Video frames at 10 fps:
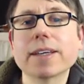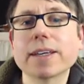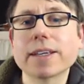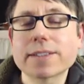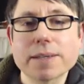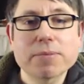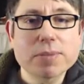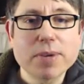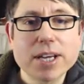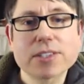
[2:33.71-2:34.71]
in some
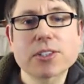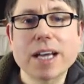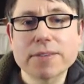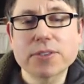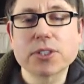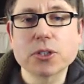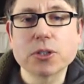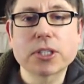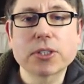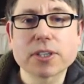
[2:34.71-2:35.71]
respects you have to do
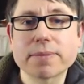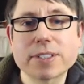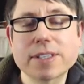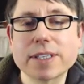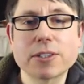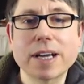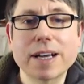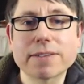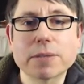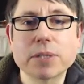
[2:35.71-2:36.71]
because obviously you
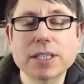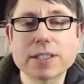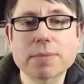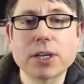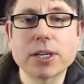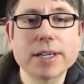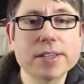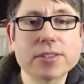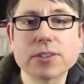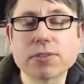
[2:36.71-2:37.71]
have to be inspired
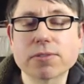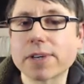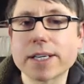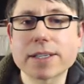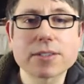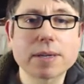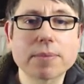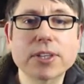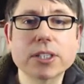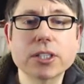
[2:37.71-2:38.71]
to write
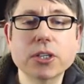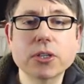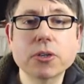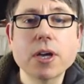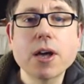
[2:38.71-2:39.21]
something new.